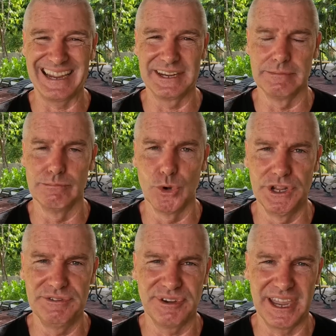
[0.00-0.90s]
Canan
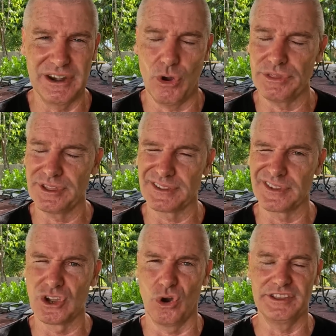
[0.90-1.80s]
Moody fan. I think
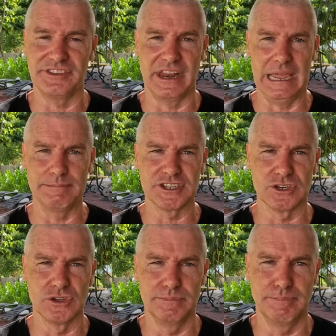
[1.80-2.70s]
the guy's an
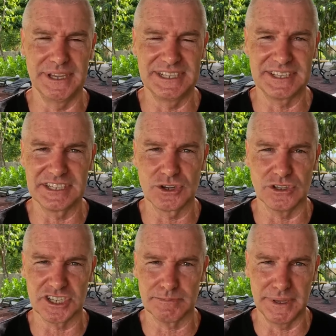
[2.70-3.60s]
absolute beast. He's
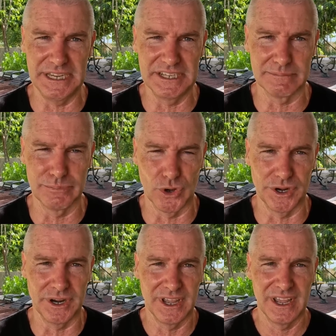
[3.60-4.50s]
got speed to
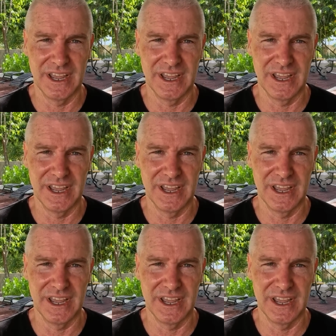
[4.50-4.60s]
burn.